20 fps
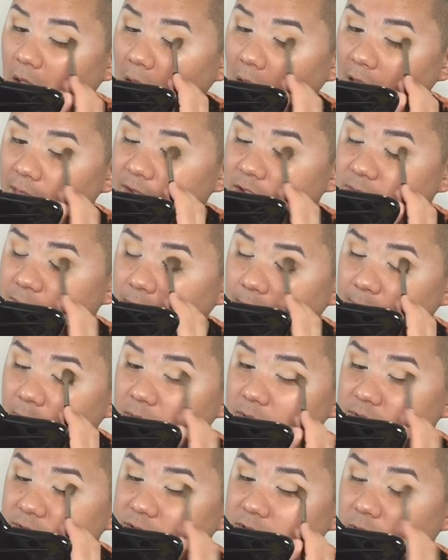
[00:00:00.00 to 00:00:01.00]
And those
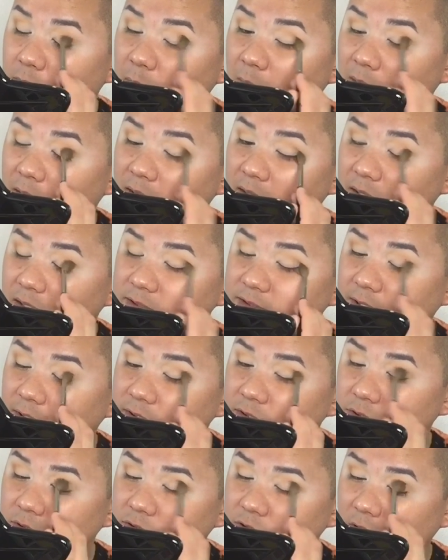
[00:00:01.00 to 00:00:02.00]
people still working
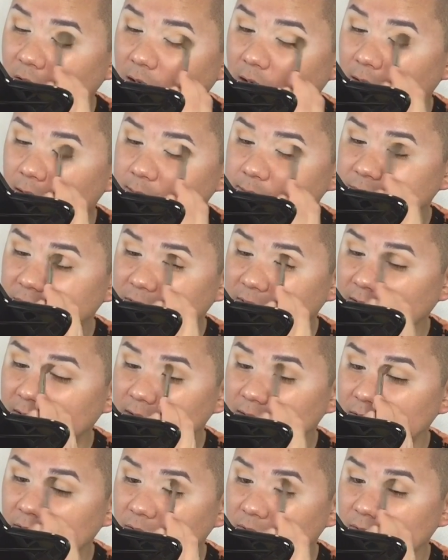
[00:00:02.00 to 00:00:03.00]
essential jobs,
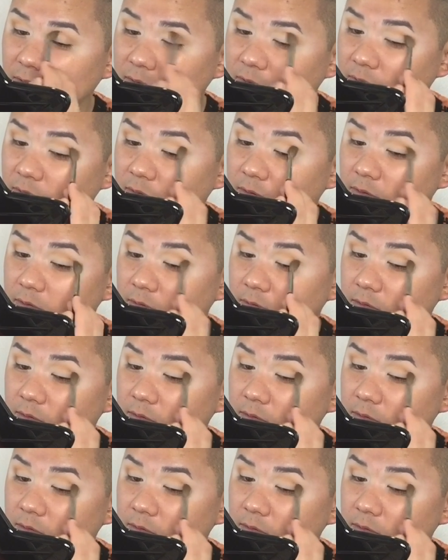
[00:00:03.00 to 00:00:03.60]
thank you.